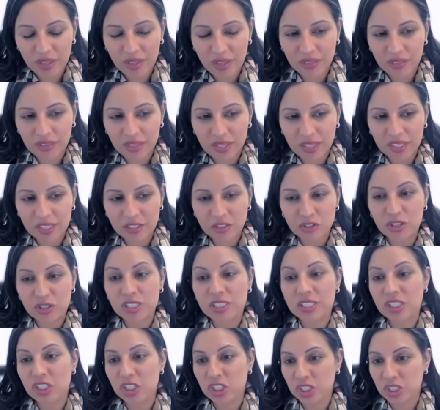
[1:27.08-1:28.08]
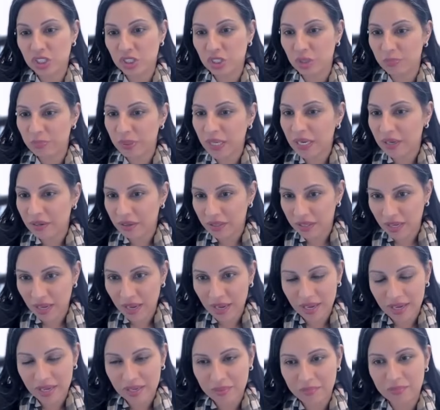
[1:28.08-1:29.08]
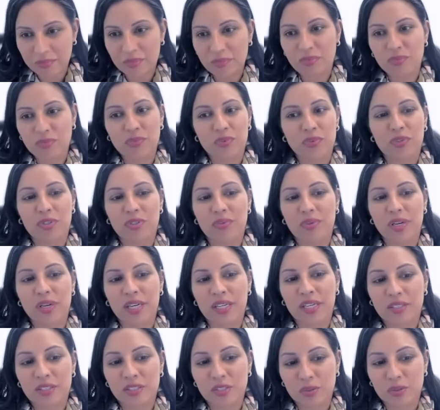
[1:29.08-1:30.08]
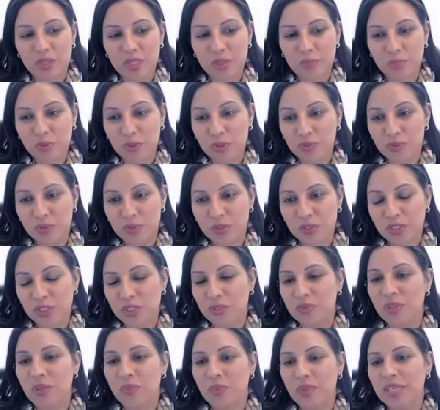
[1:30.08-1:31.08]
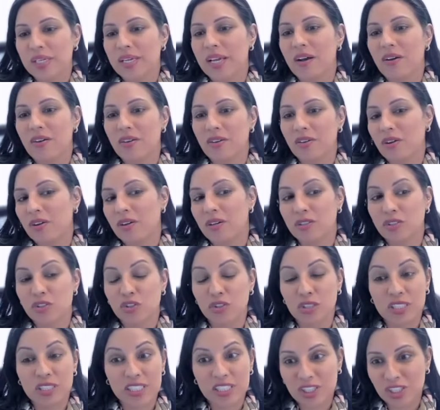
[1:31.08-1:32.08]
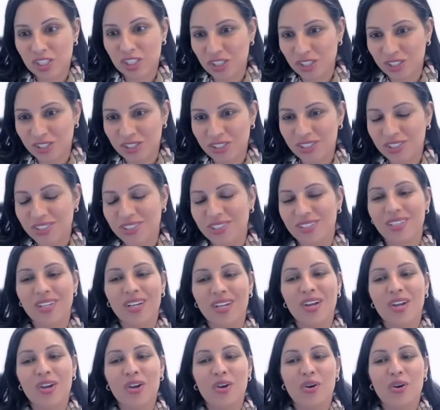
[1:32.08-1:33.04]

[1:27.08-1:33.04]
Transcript: the traditional paradigm for regulatory approvals, or what we now call traditional